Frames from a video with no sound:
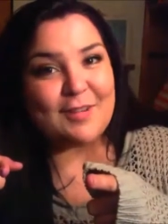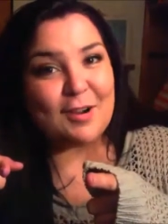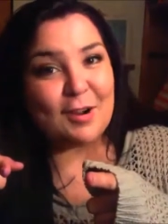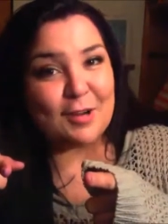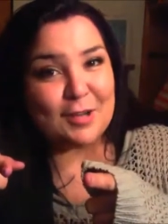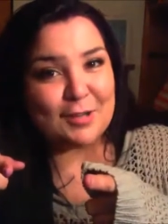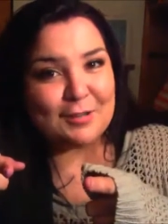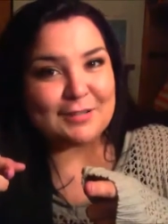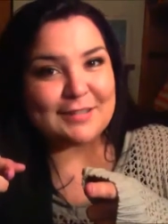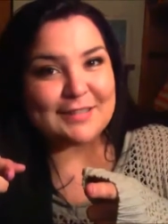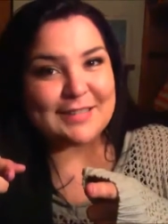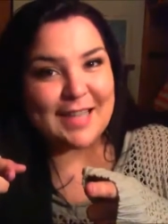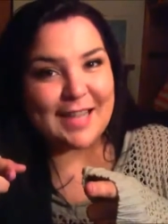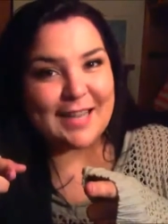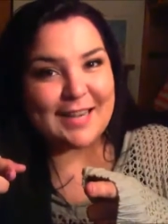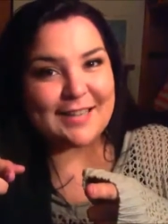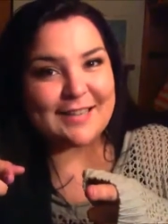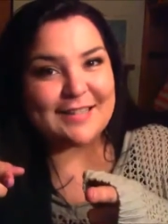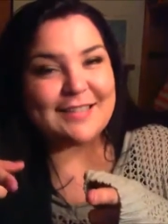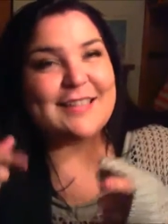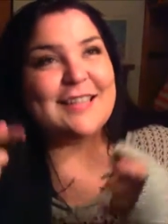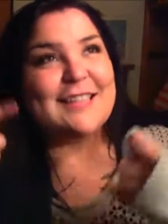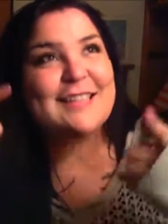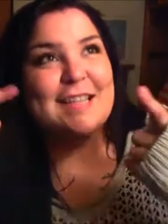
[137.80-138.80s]
are you excited?
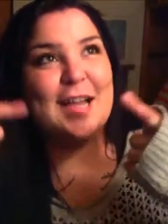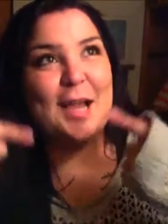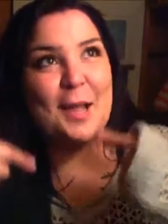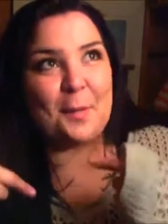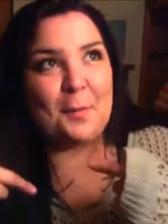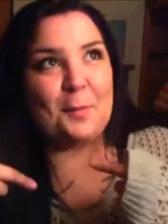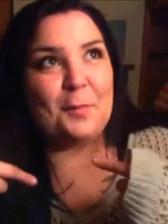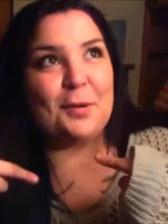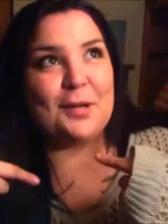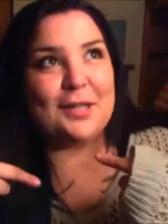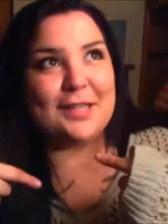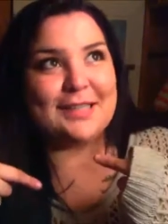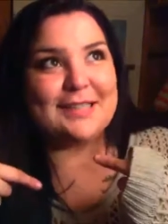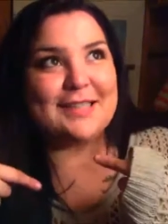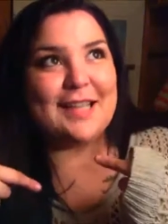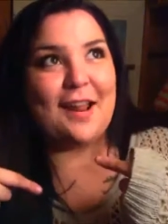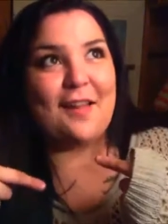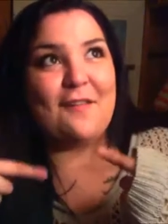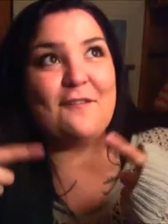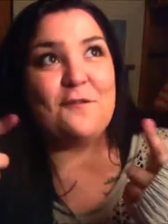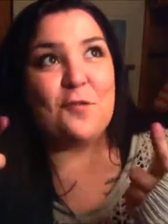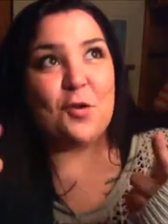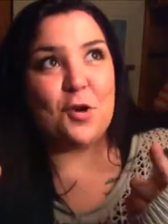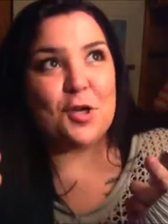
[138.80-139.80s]
Because I'm pretty
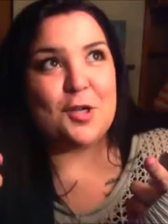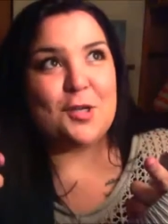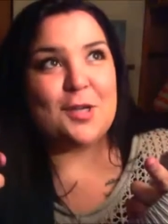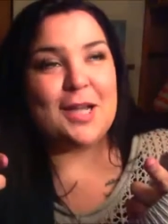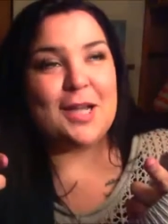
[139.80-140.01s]
excited for you